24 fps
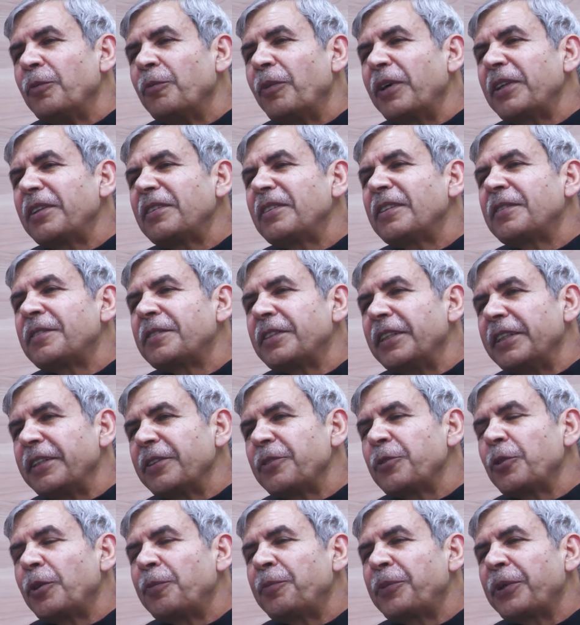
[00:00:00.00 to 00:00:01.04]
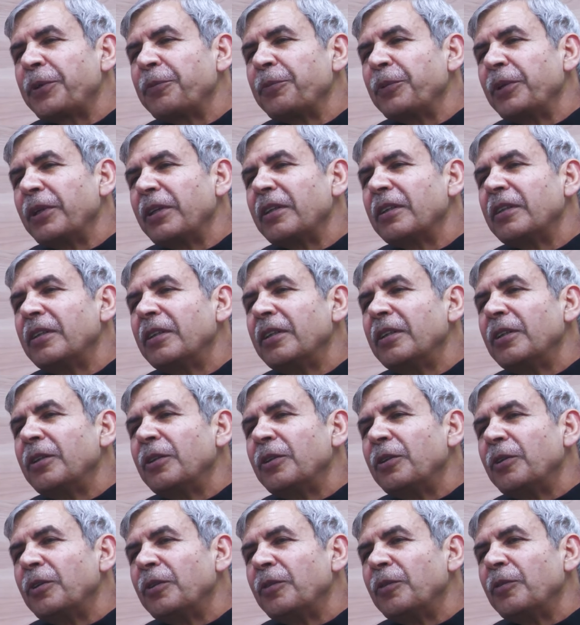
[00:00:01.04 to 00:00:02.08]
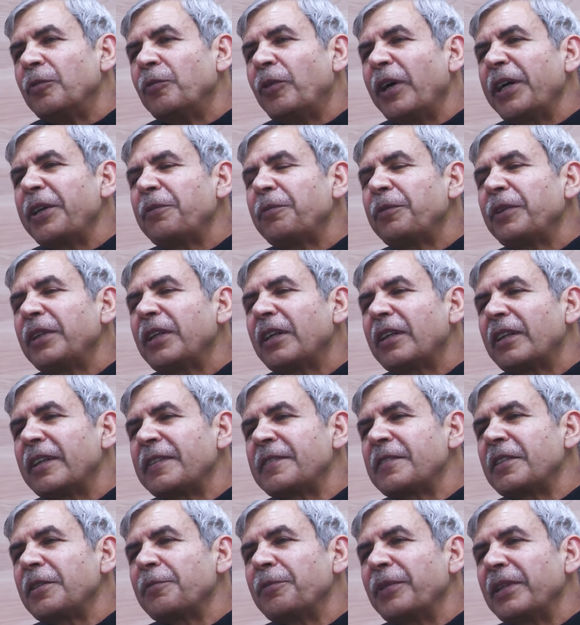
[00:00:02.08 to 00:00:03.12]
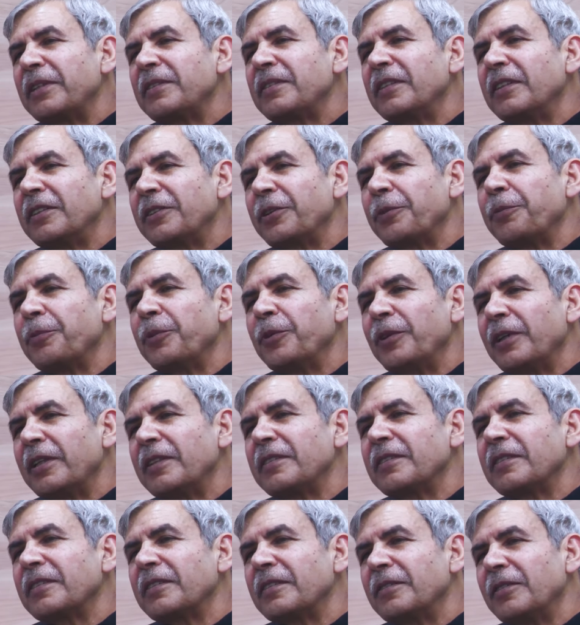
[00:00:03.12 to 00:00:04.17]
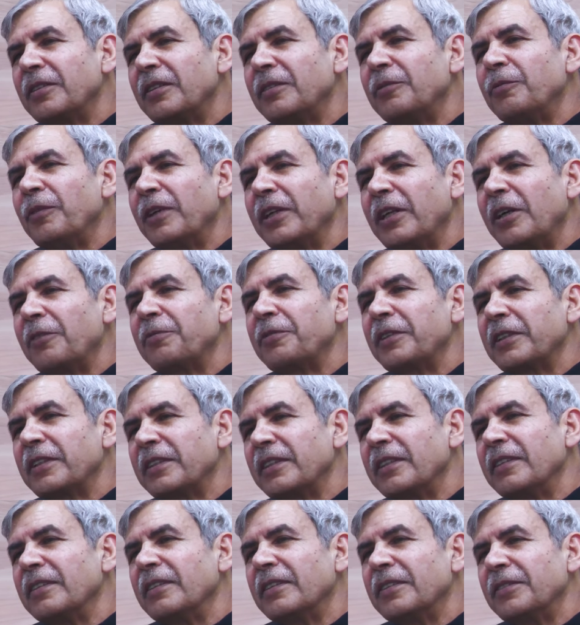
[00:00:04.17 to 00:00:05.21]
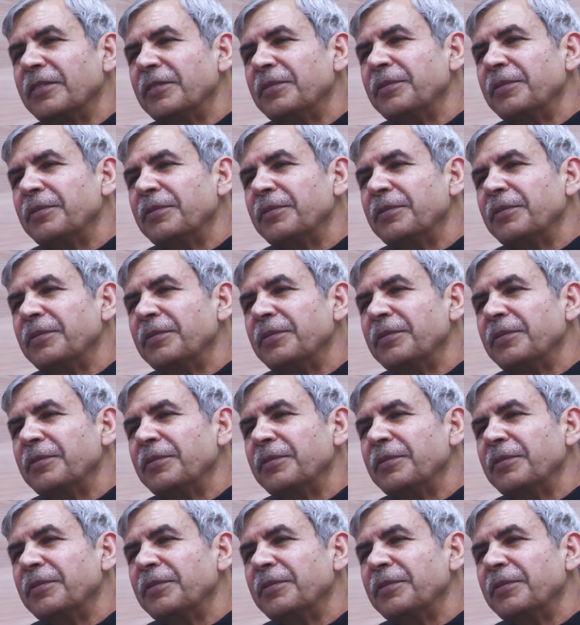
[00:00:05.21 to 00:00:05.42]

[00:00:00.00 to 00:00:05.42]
What is the status of tribunal? Why we are establishing tribunals one after the other?